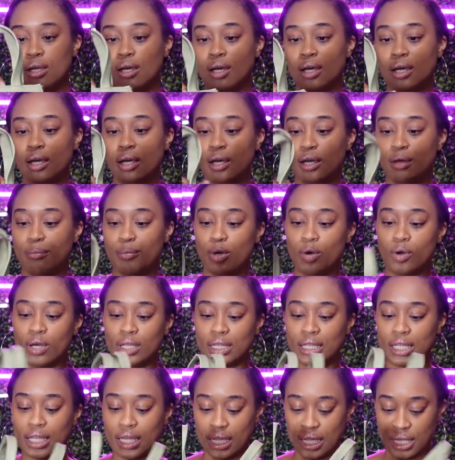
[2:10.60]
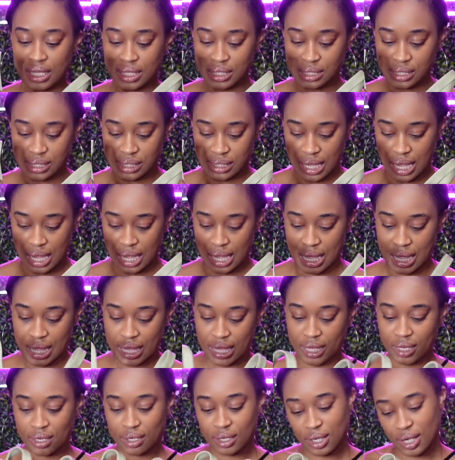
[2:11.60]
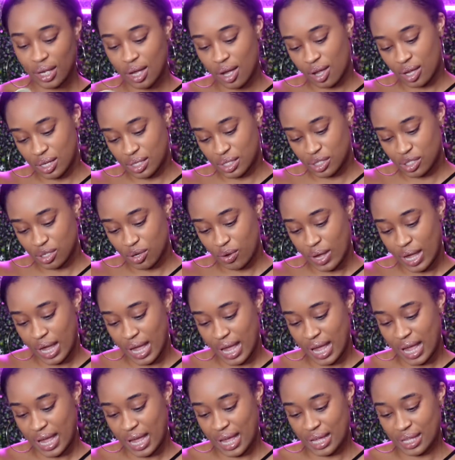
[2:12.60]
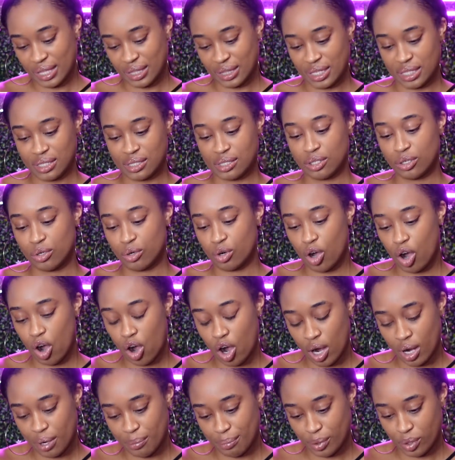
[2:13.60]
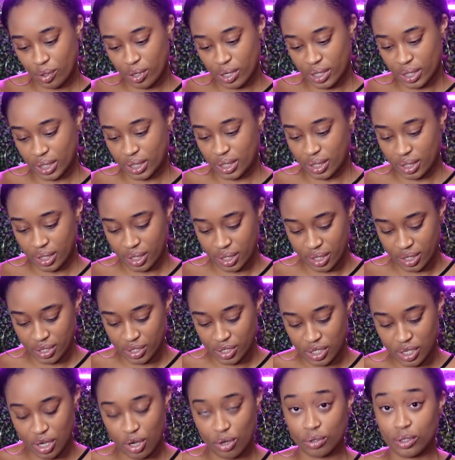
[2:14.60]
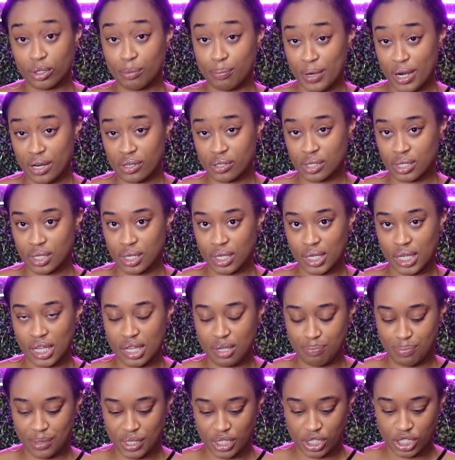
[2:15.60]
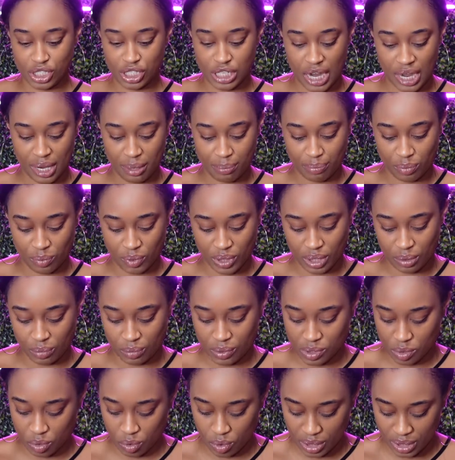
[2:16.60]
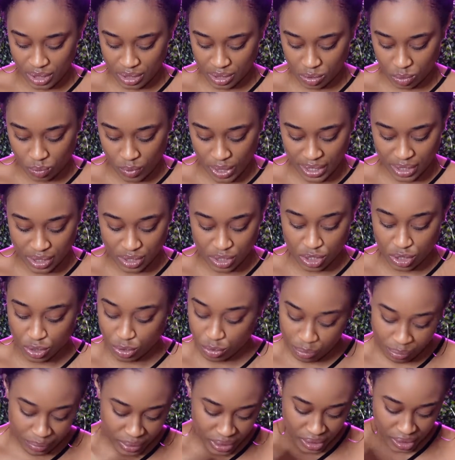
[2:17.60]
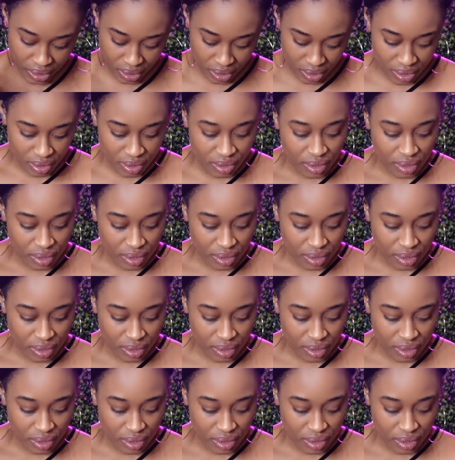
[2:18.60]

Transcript: On the inside it also had this little cardboard in here so the purse could keep its shape when it was on its way to me.